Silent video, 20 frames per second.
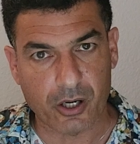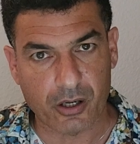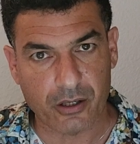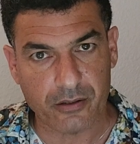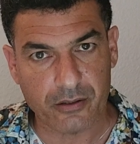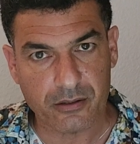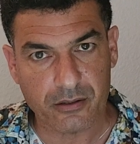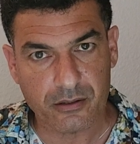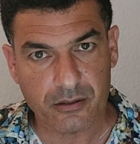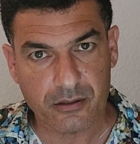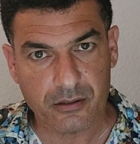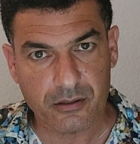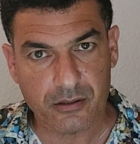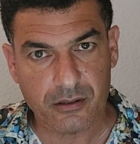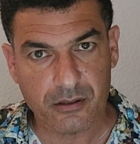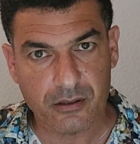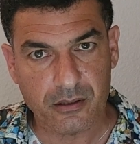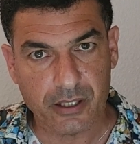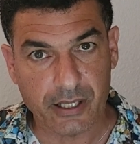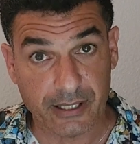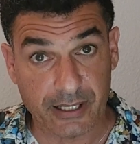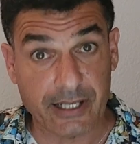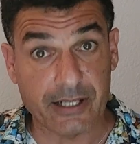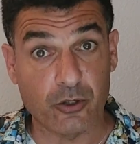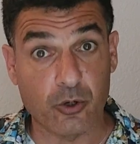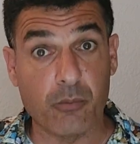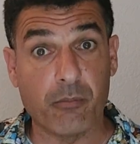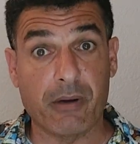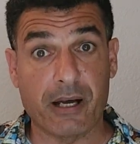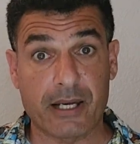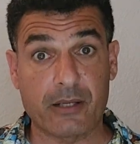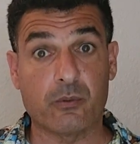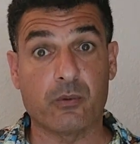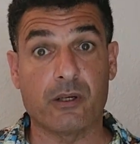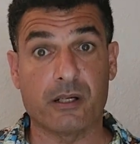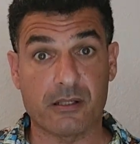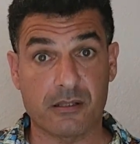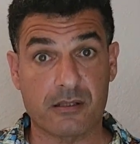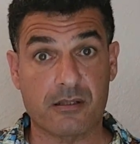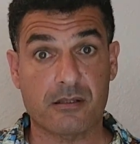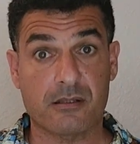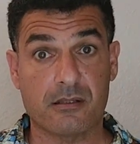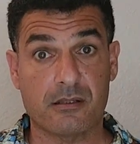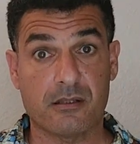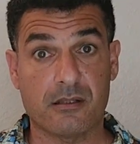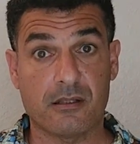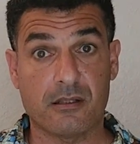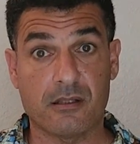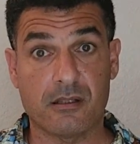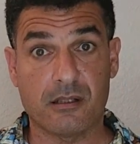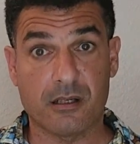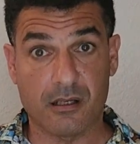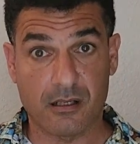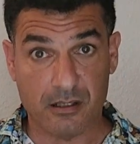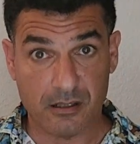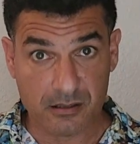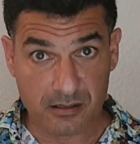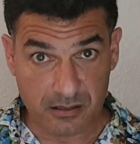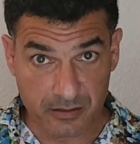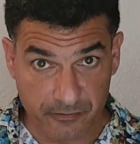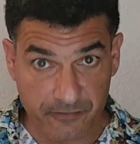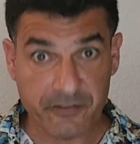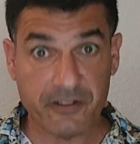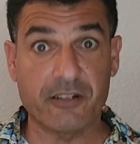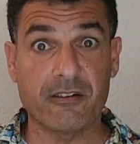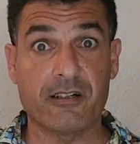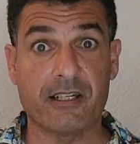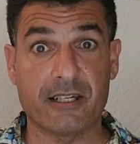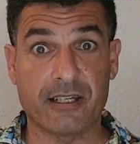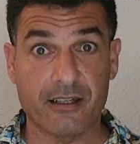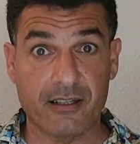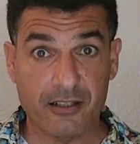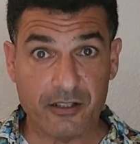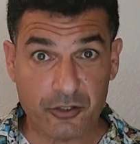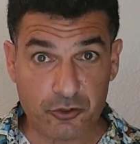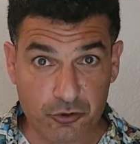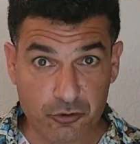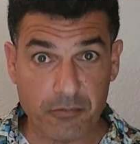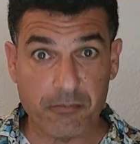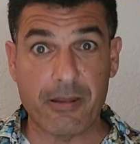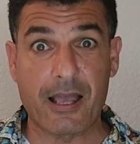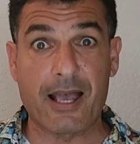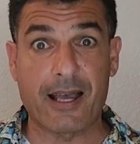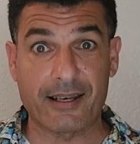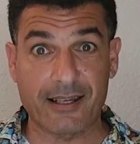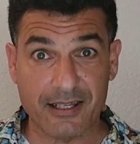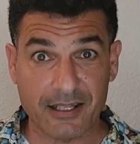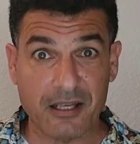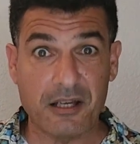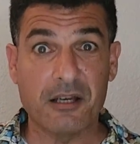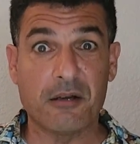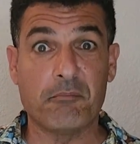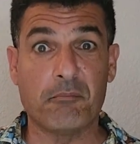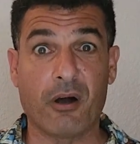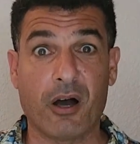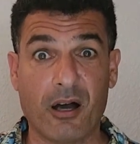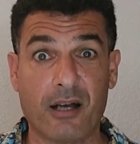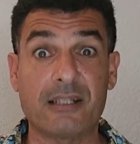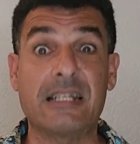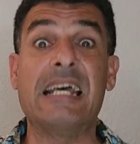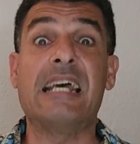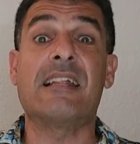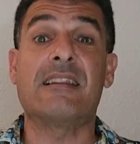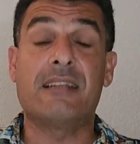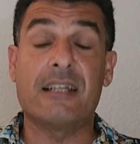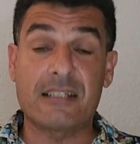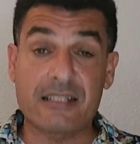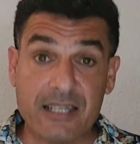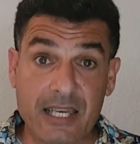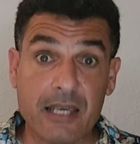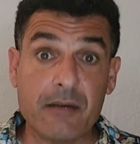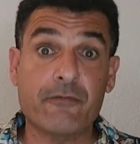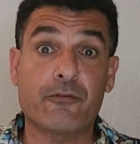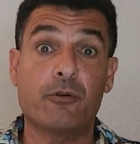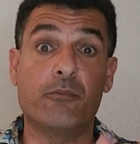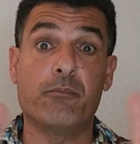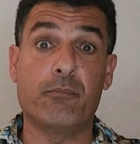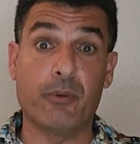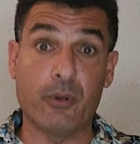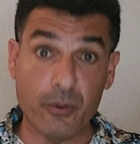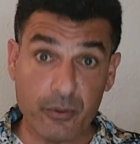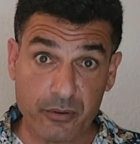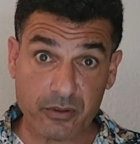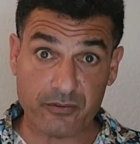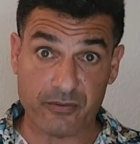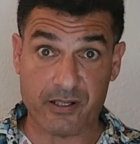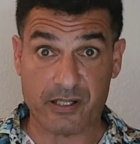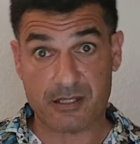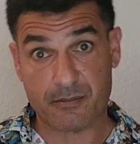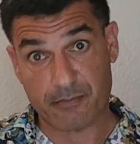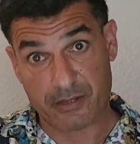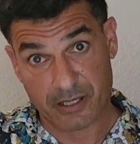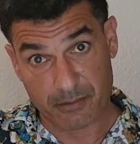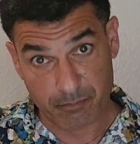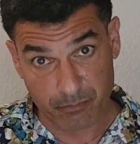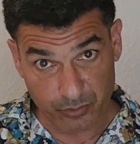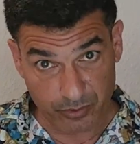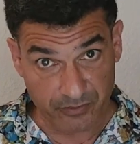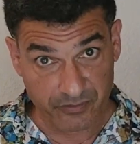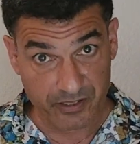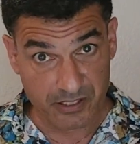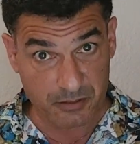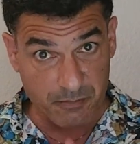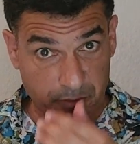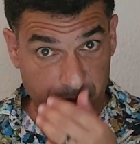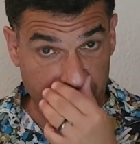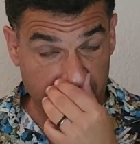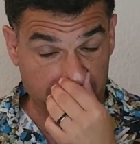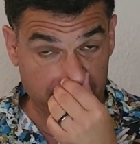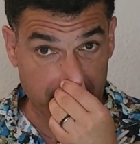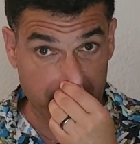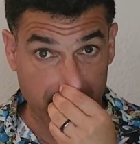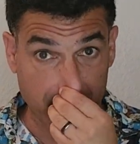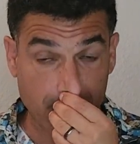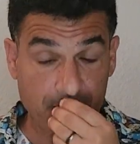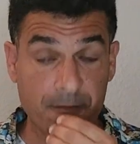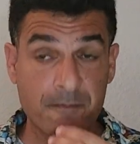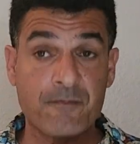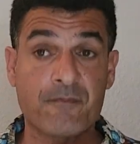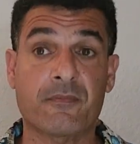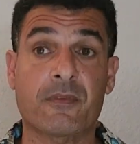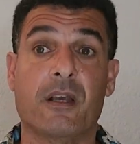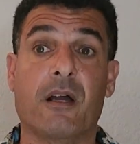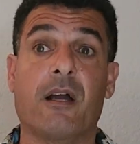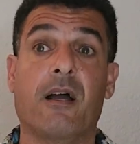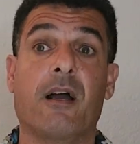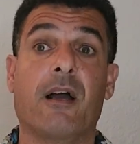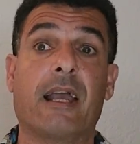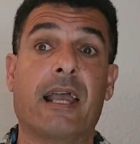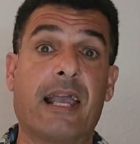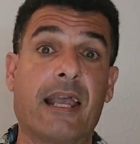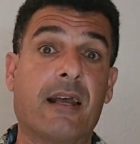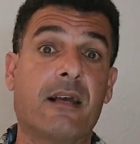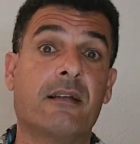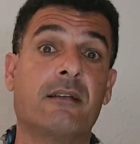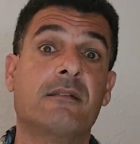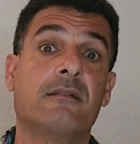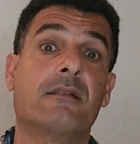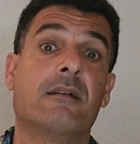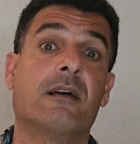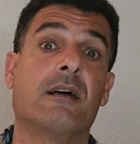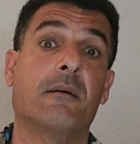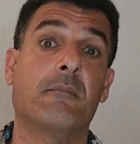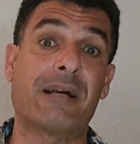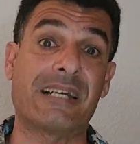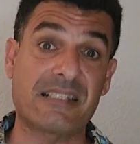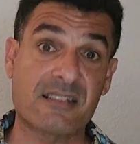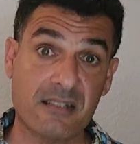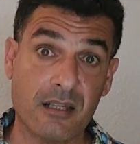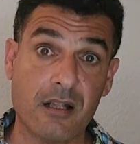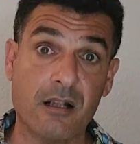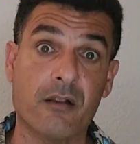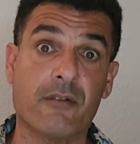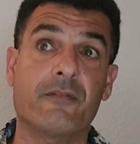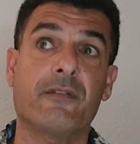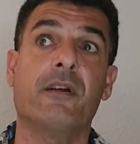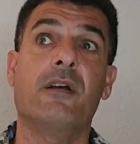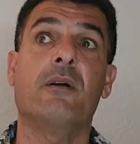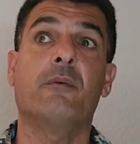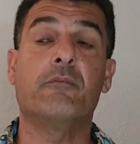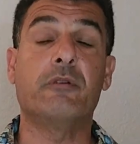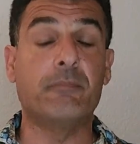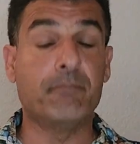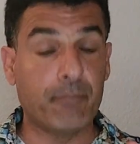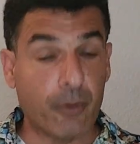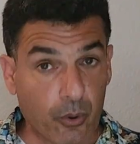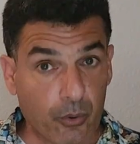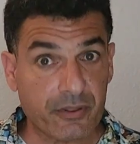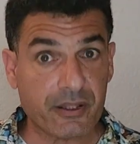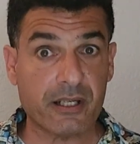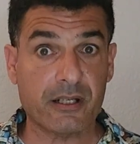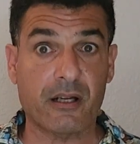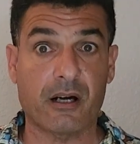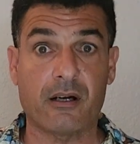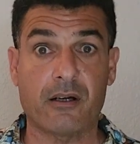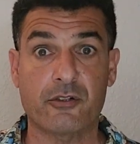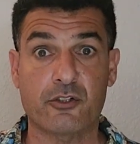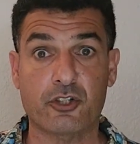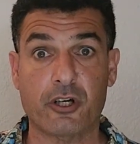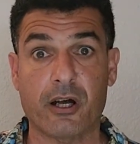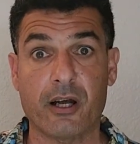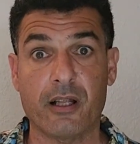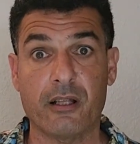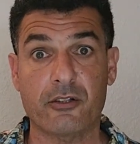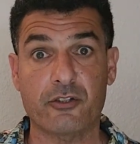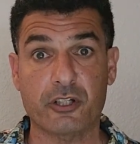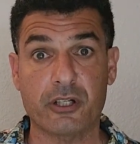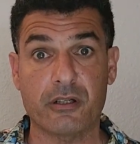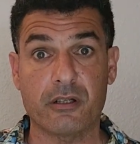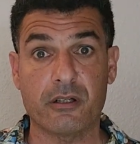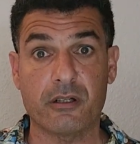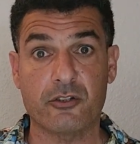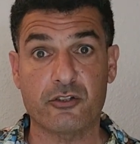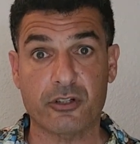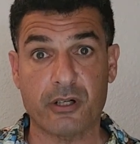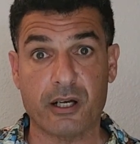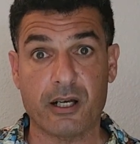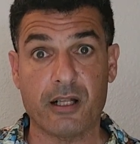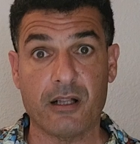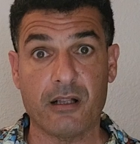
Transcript: bond. And I know mine was. Severely traumatic bond that came from both of us, my previous partner and myself. We both had our childhood